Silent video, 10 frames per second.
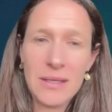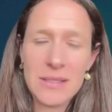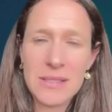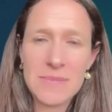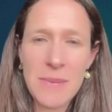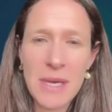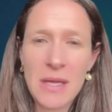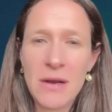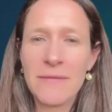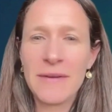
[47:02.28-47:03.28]
this is maybe a
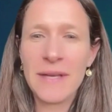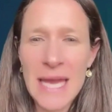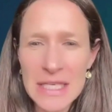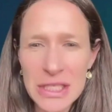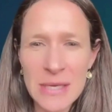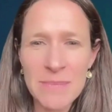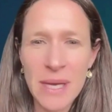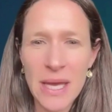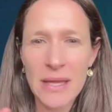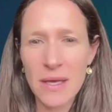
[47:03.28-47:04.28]
clarification,
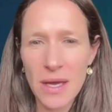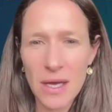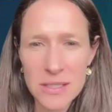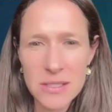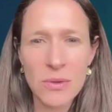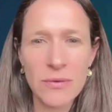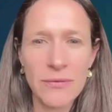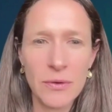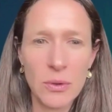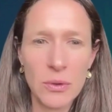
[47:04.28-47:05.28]
but the unsold
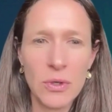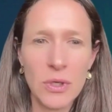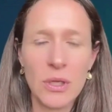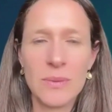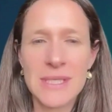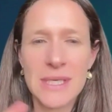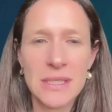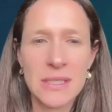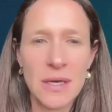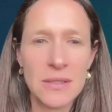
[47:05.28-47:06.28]
food was
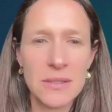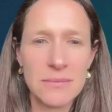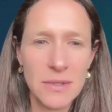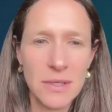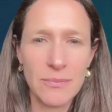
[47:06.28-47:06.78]
sent to